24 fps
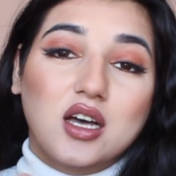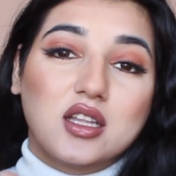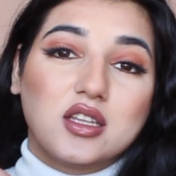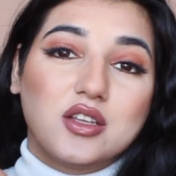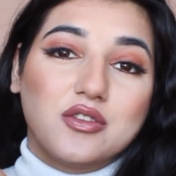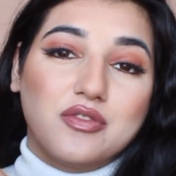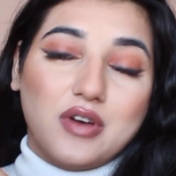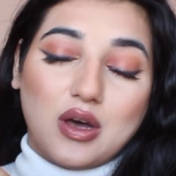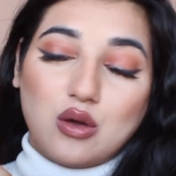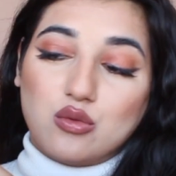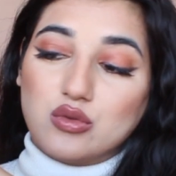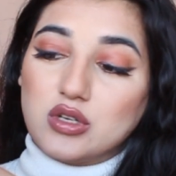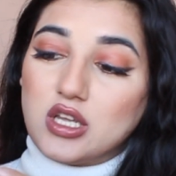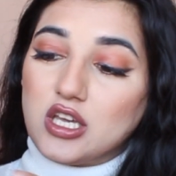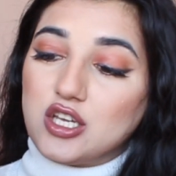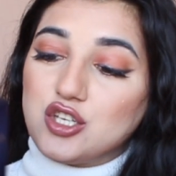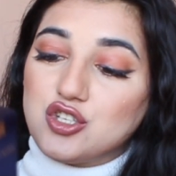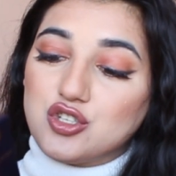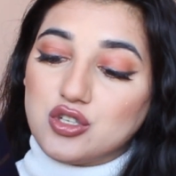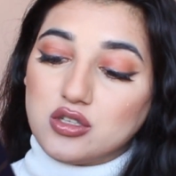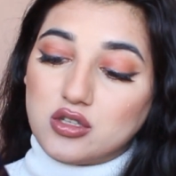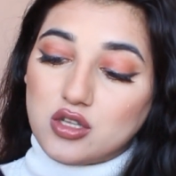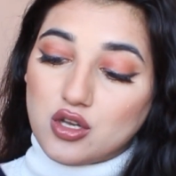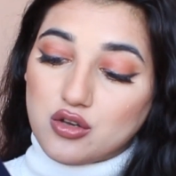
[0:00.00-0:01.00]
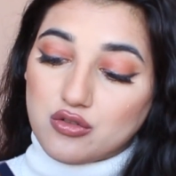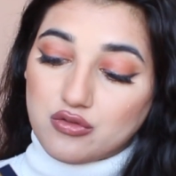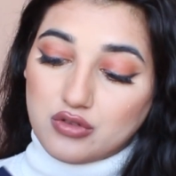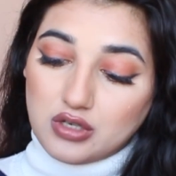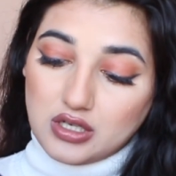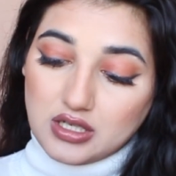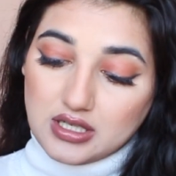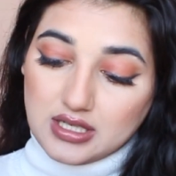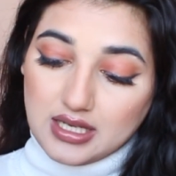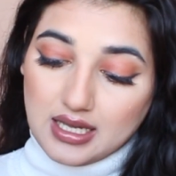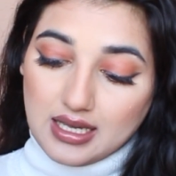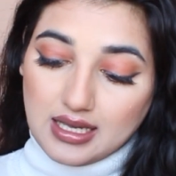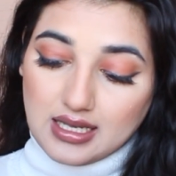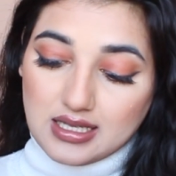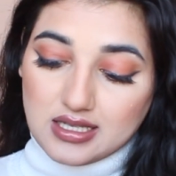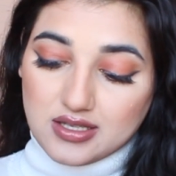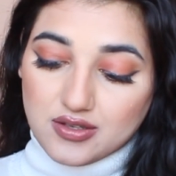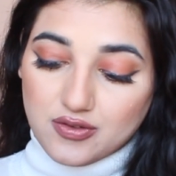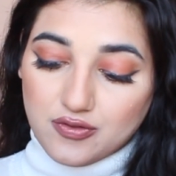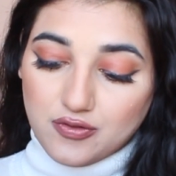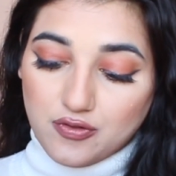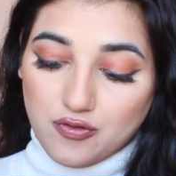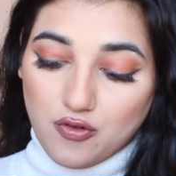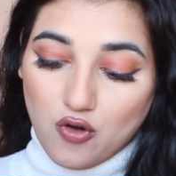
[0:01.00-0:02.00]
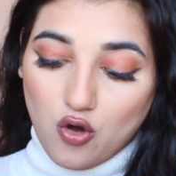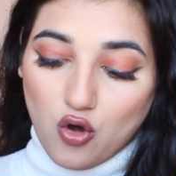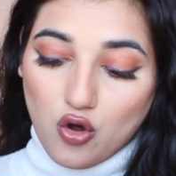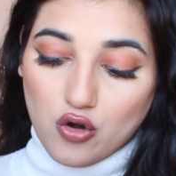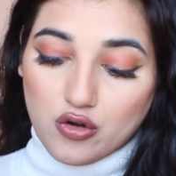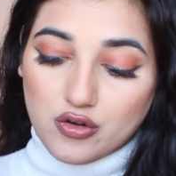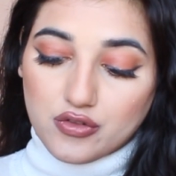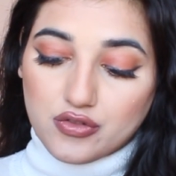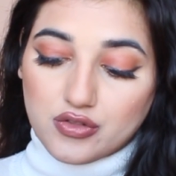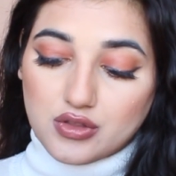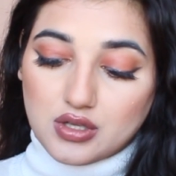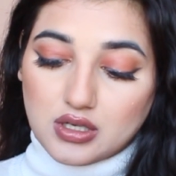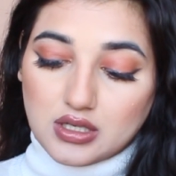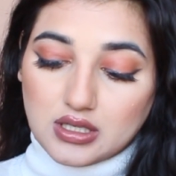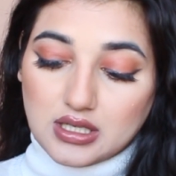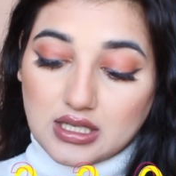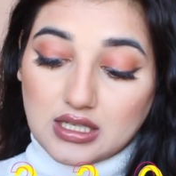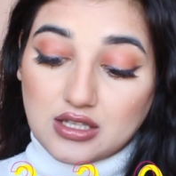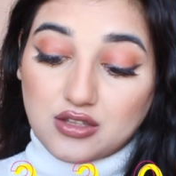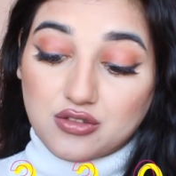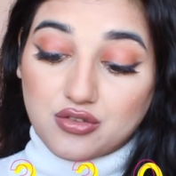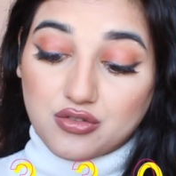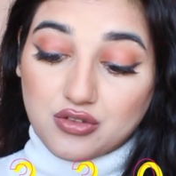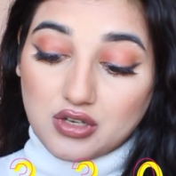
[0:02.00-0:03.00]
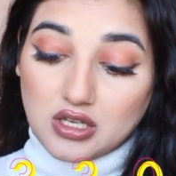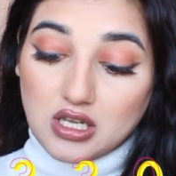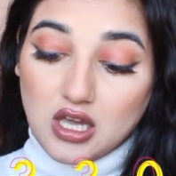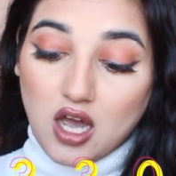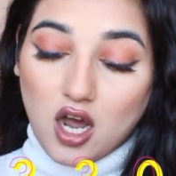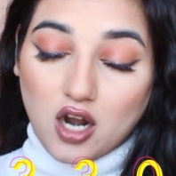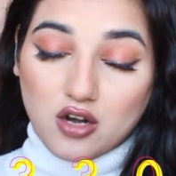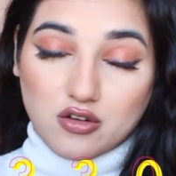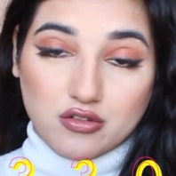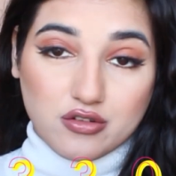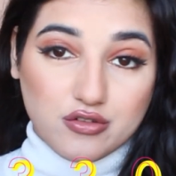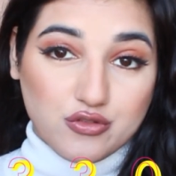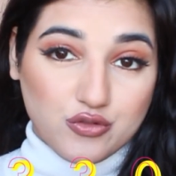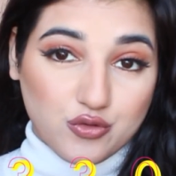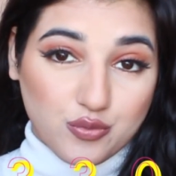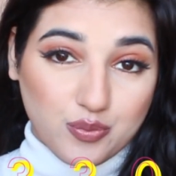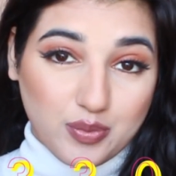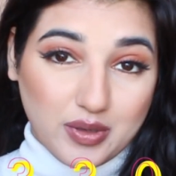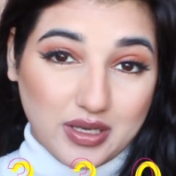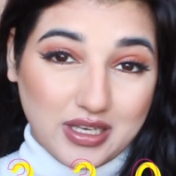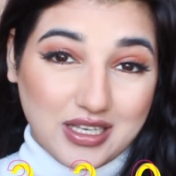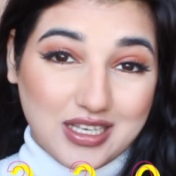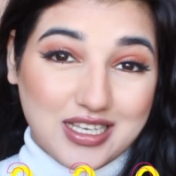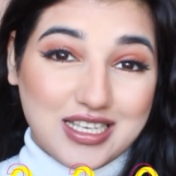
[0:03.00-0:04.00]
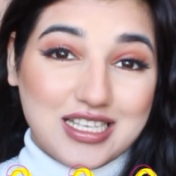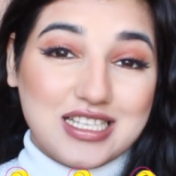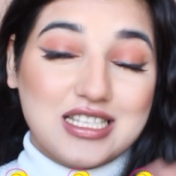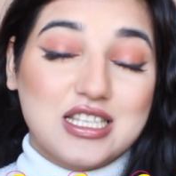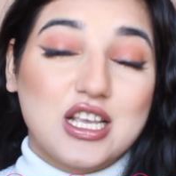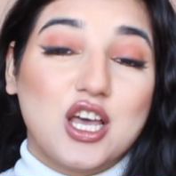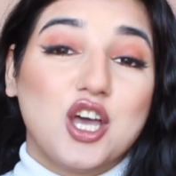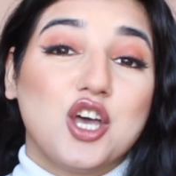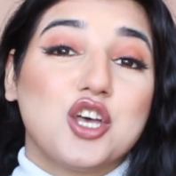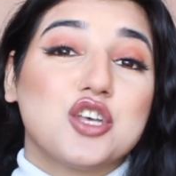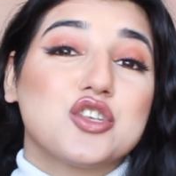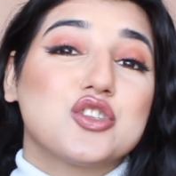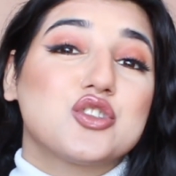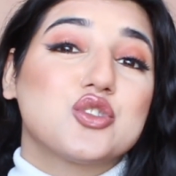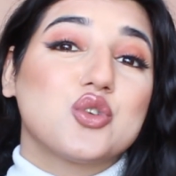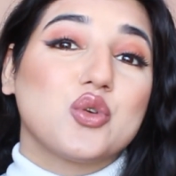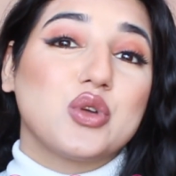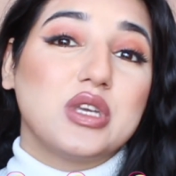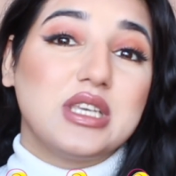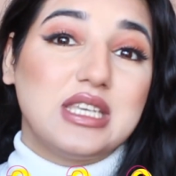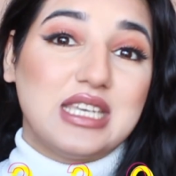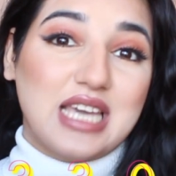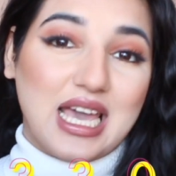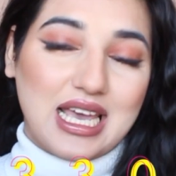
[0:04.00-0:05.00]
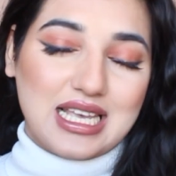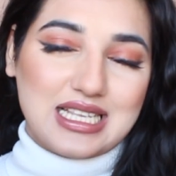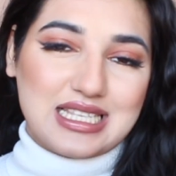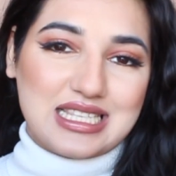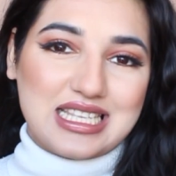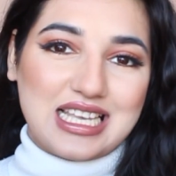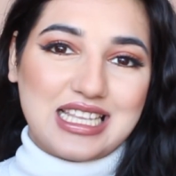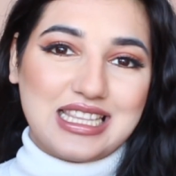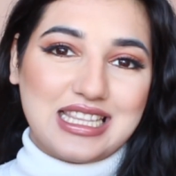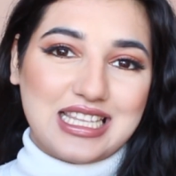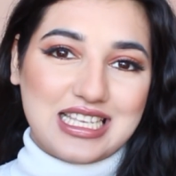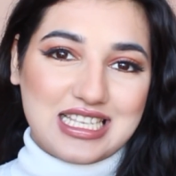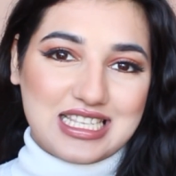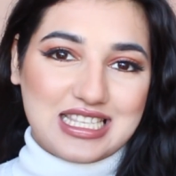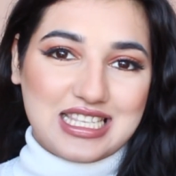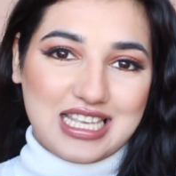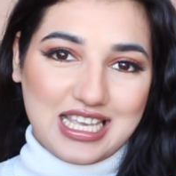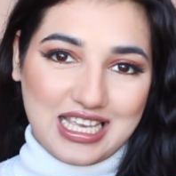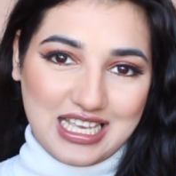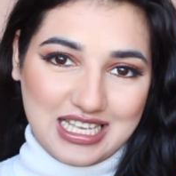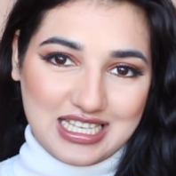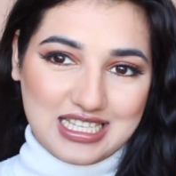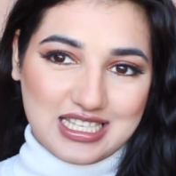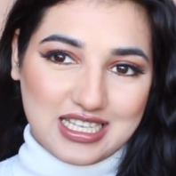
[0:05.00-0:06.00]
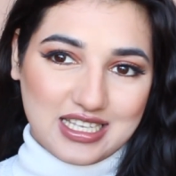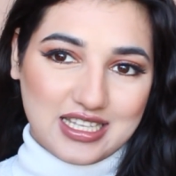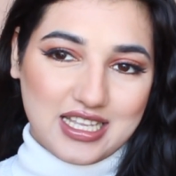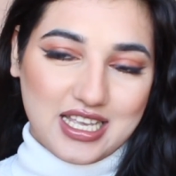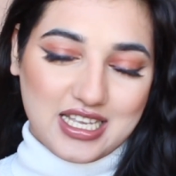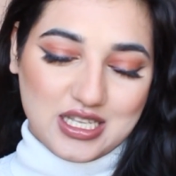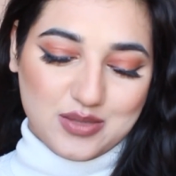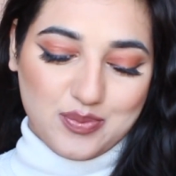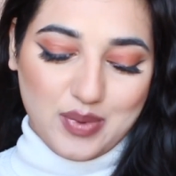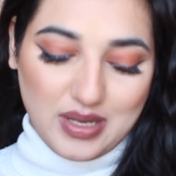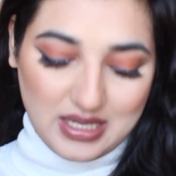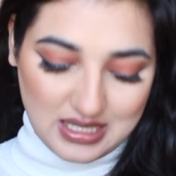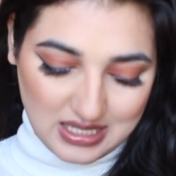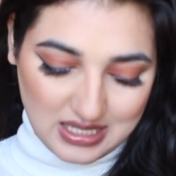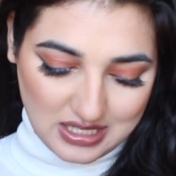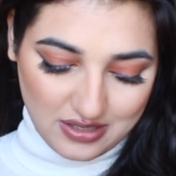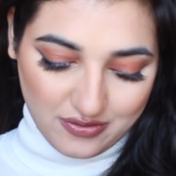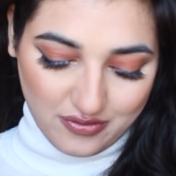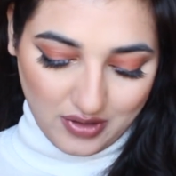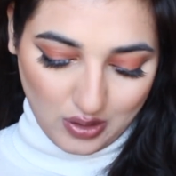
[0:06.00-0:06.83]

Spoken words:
The foundation retails for 3,300 rupees. So yes, this is an expensive